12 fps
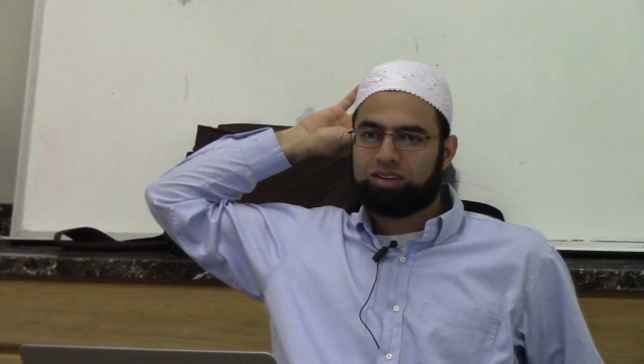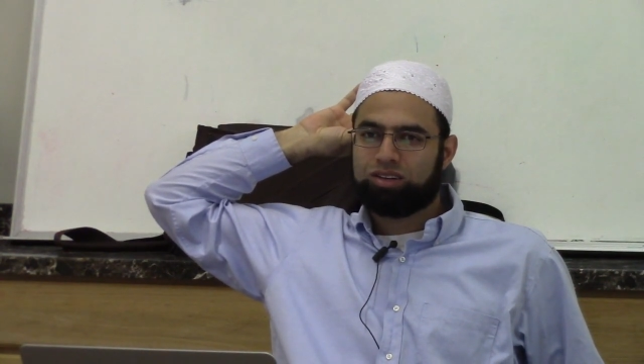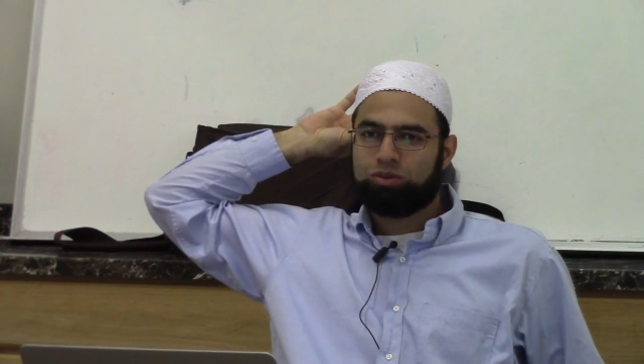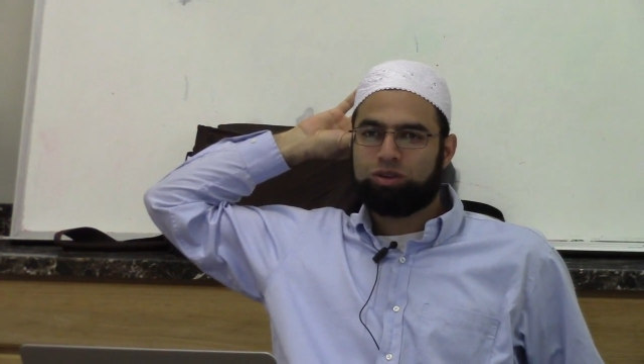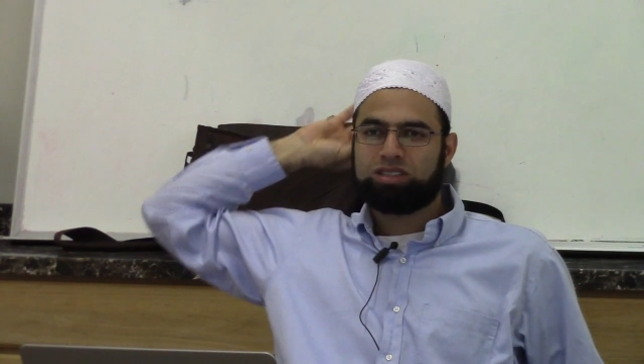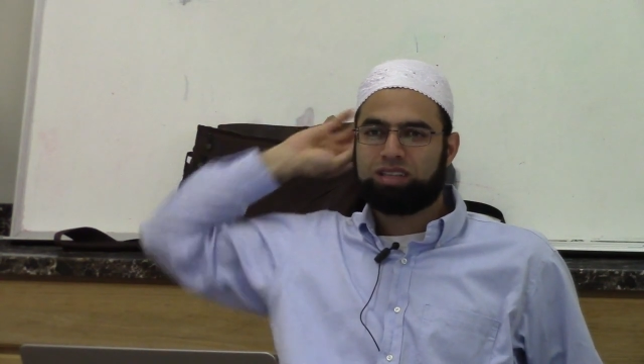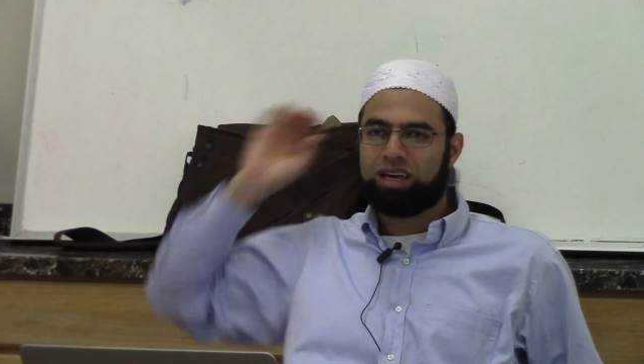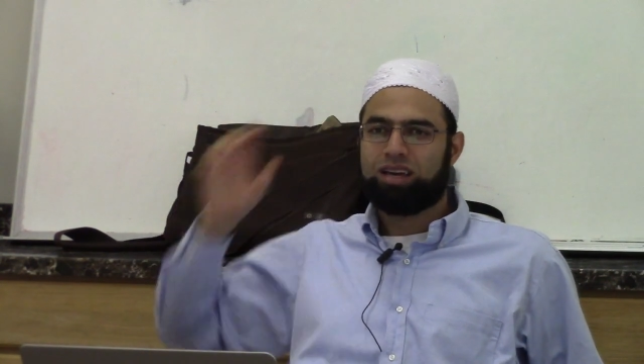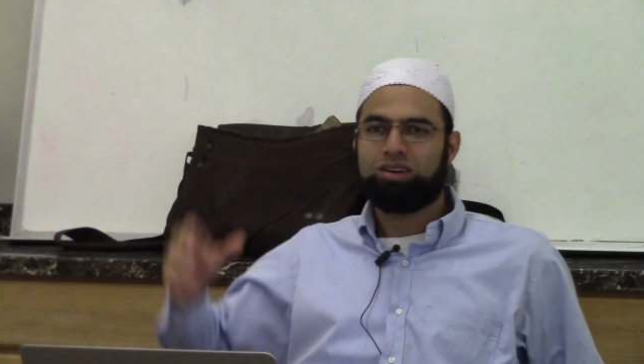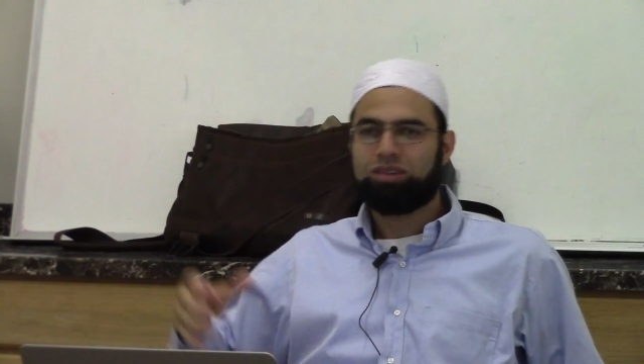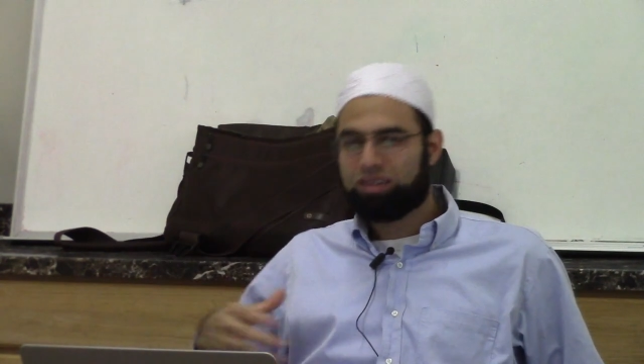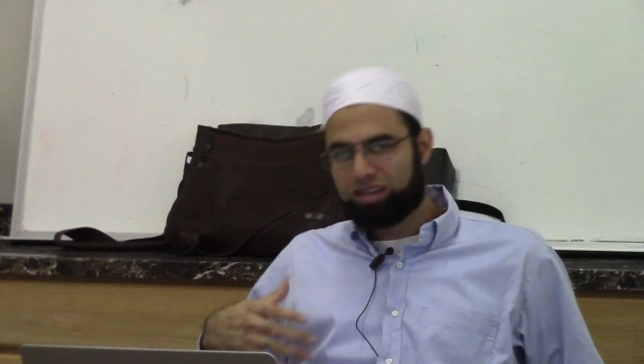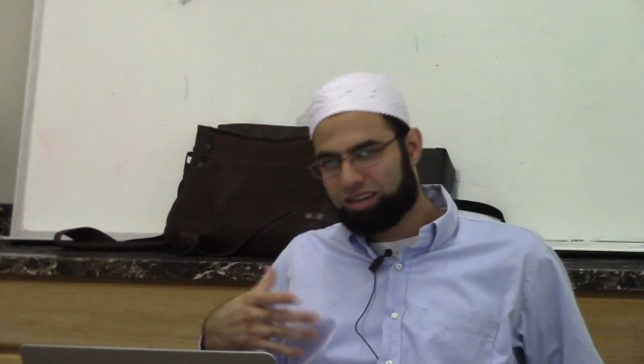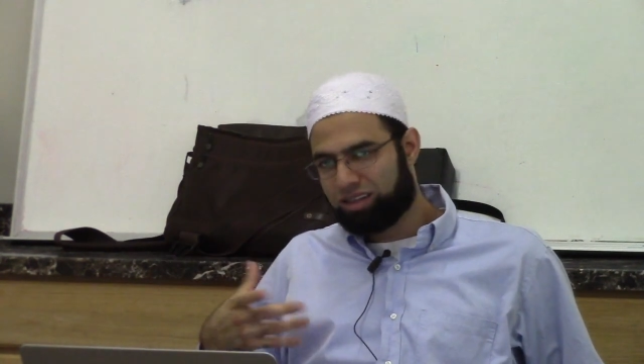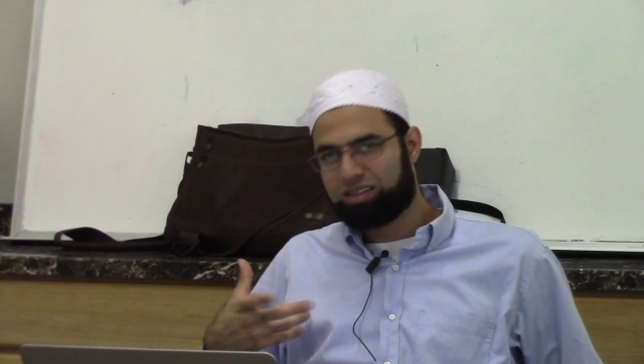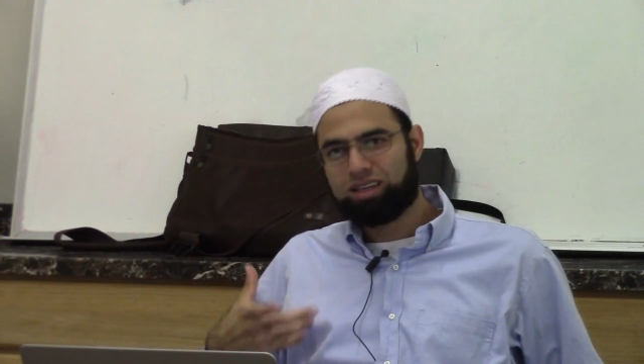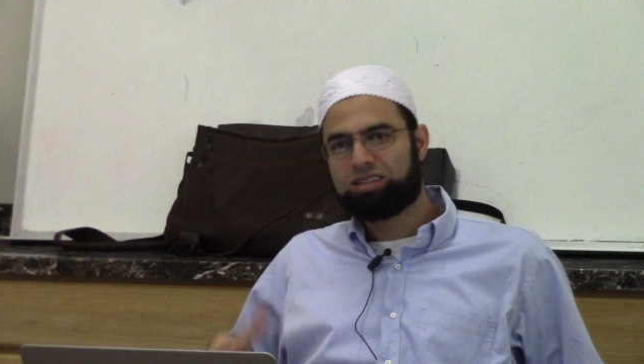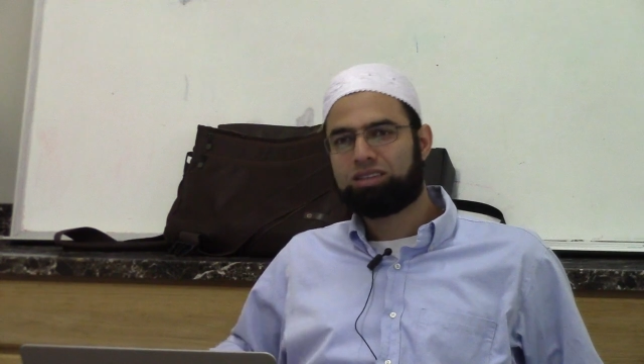We say
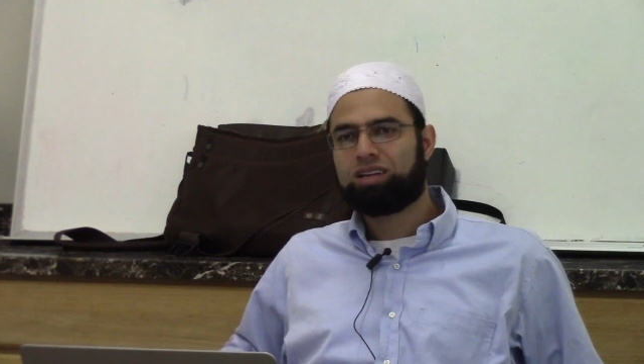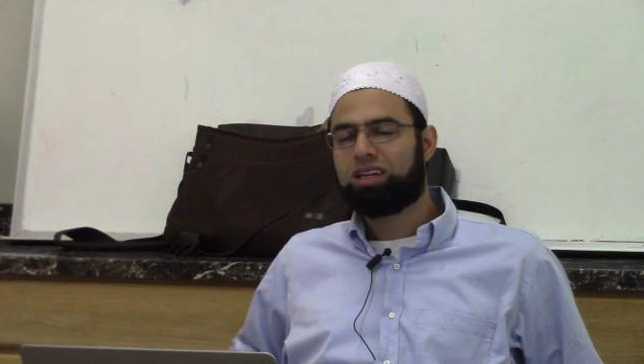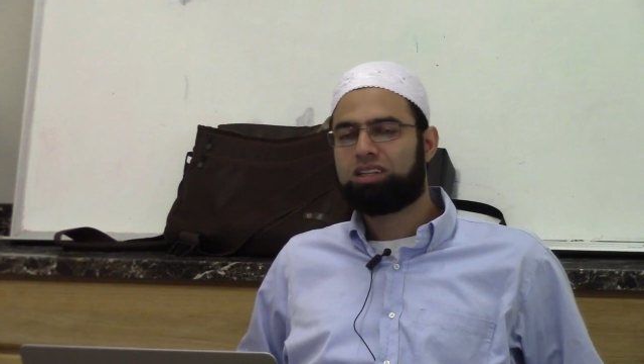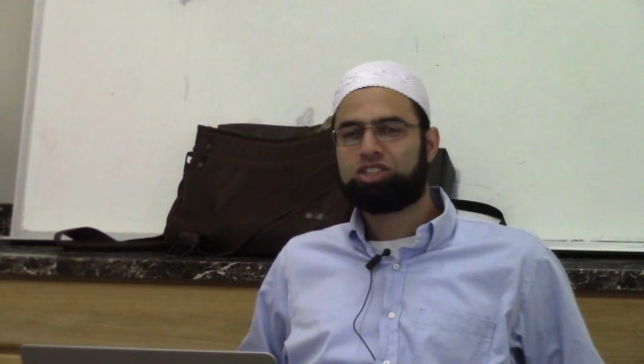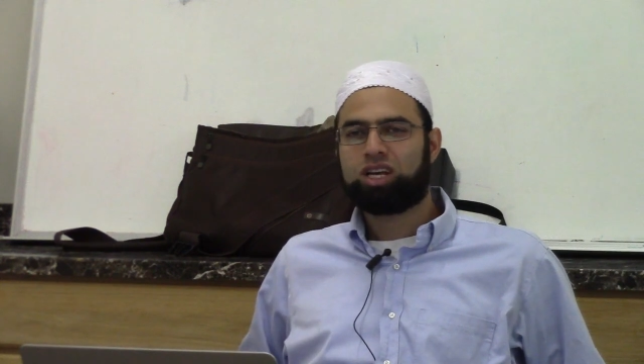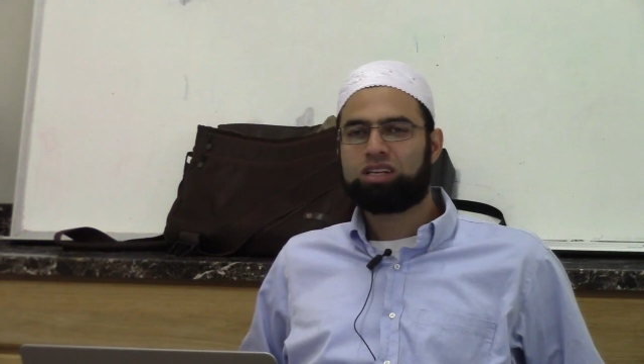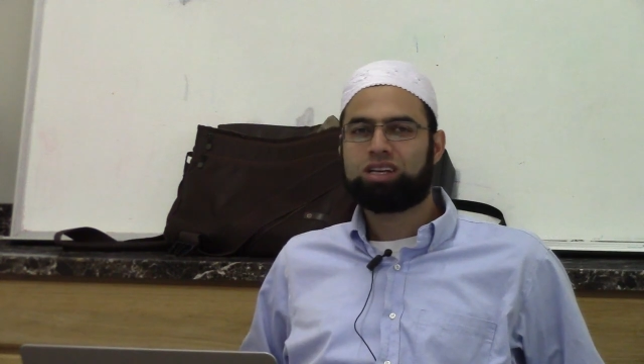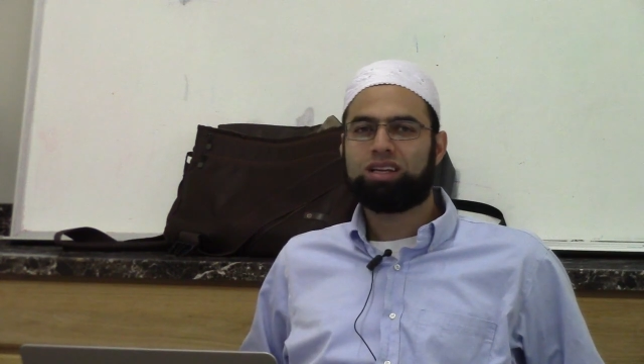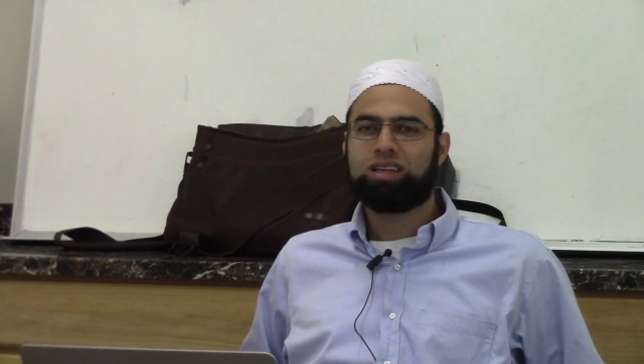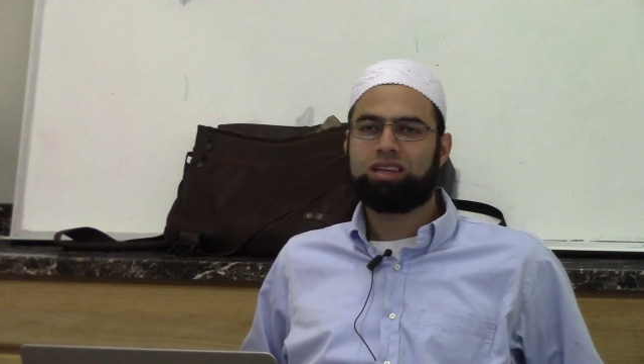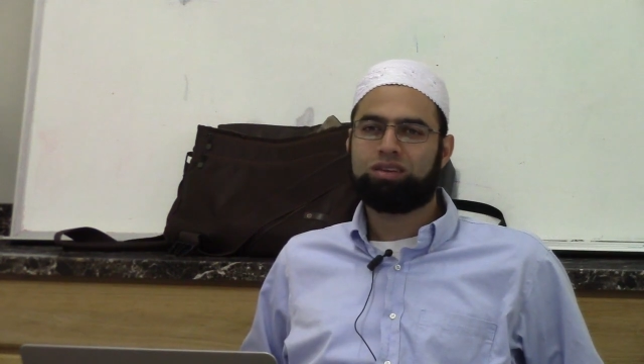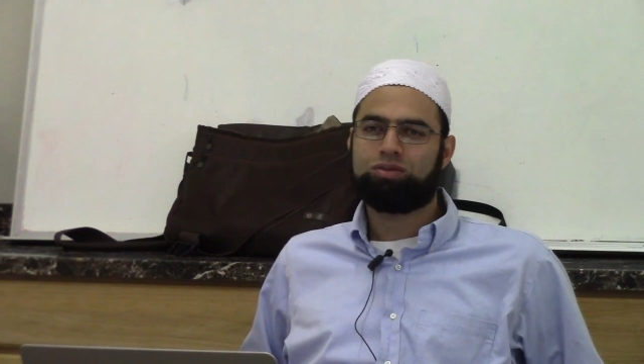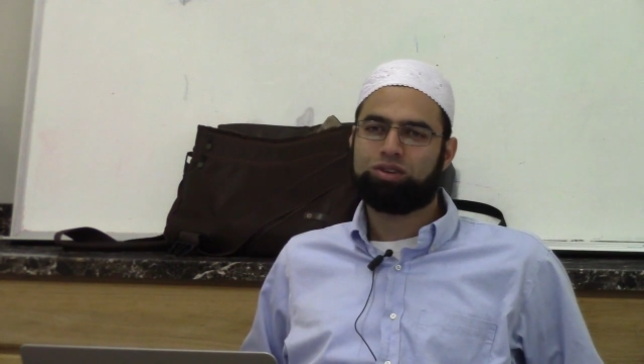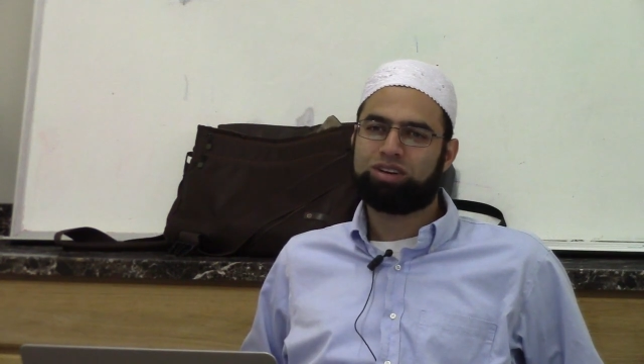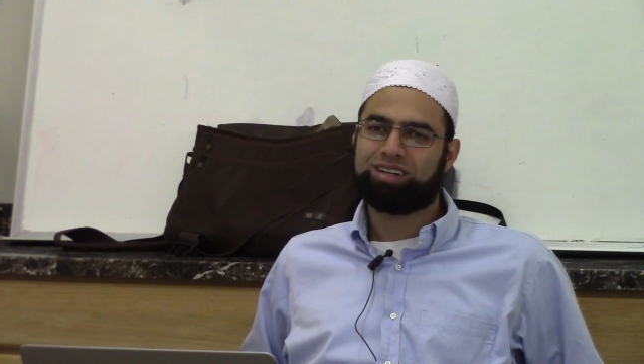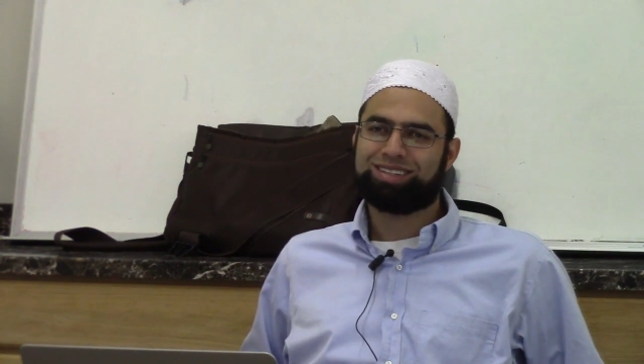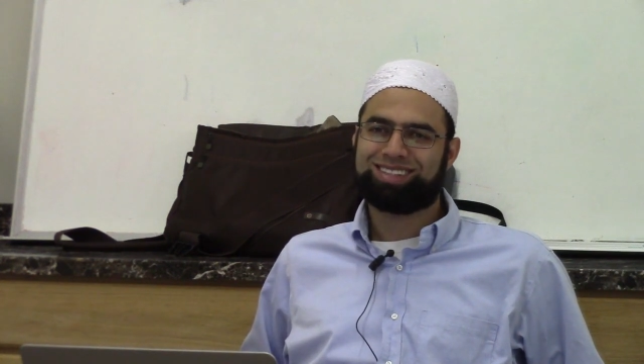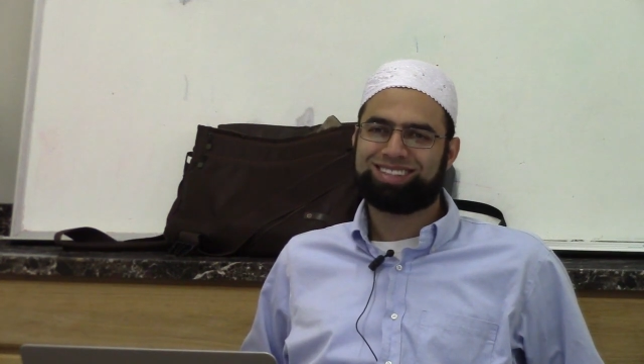it doesn't really change anything for
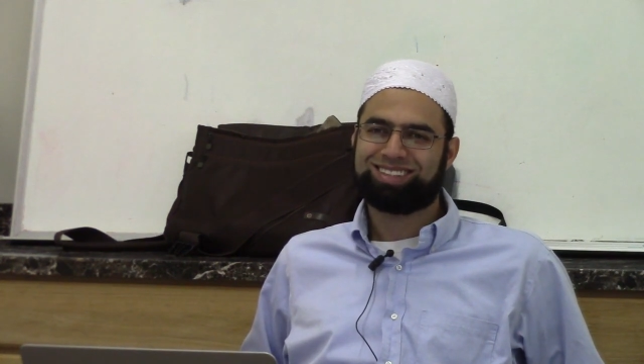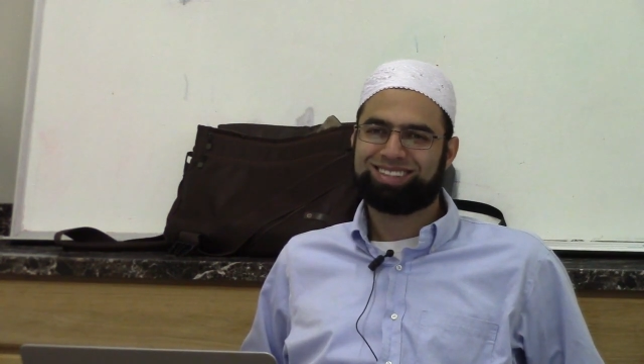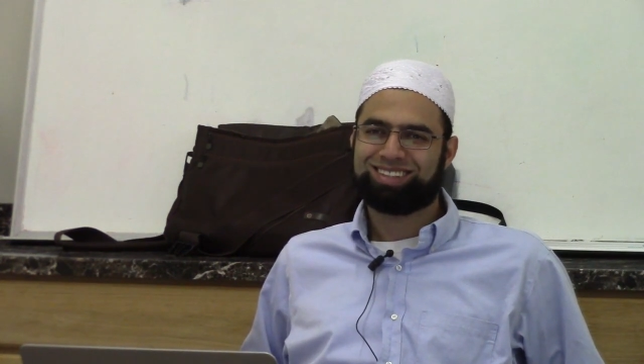us.